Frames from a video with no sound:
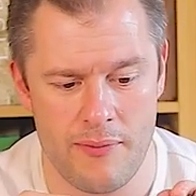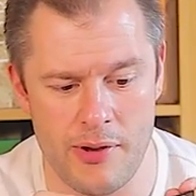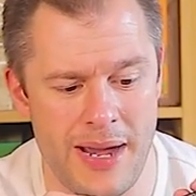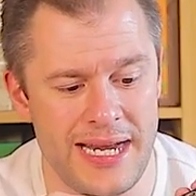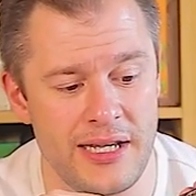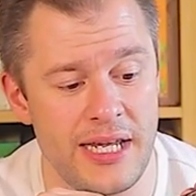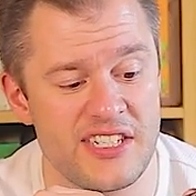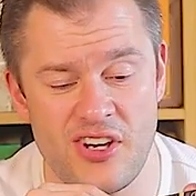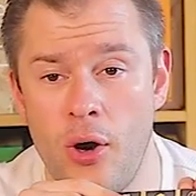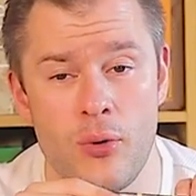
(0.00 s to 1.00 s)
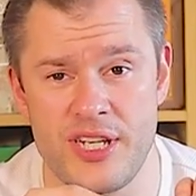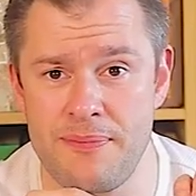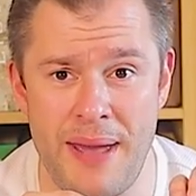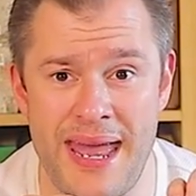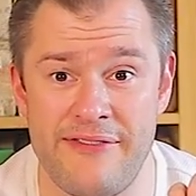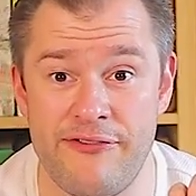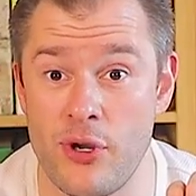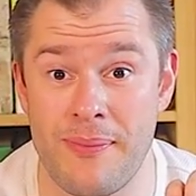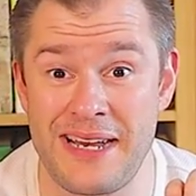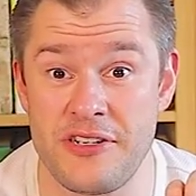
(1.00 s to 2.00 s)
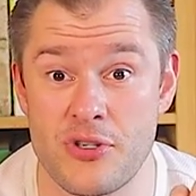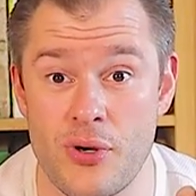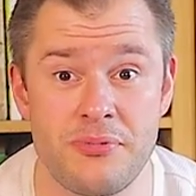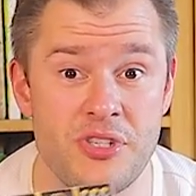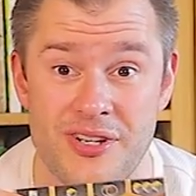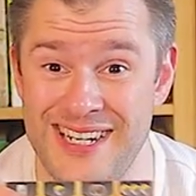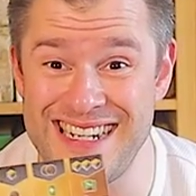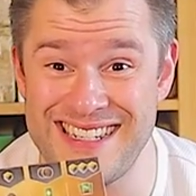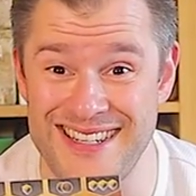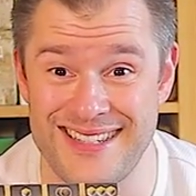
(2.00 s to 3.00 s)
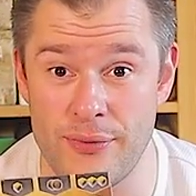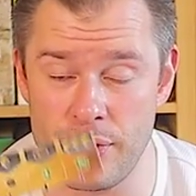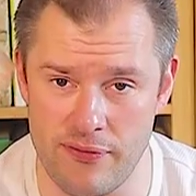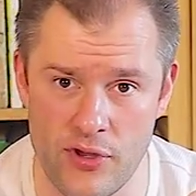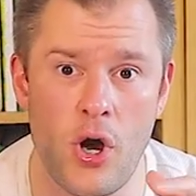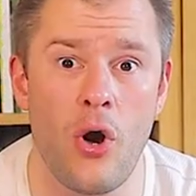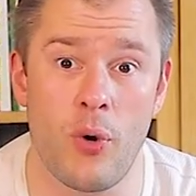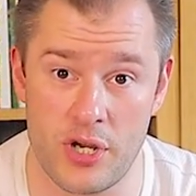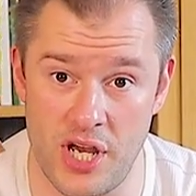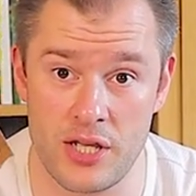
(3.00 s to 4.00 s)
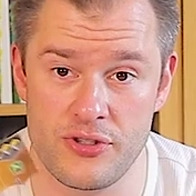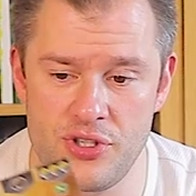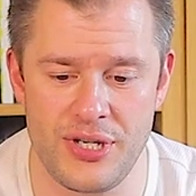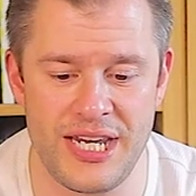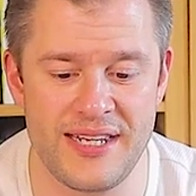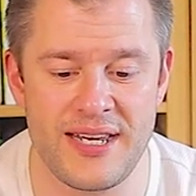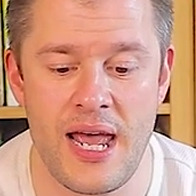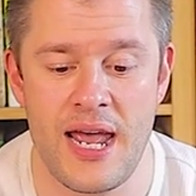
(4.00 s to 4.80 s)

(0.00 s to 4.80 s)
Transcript: But mainly it's a holding pen for your manuscript, so you can easily see what you've got, what colors you need.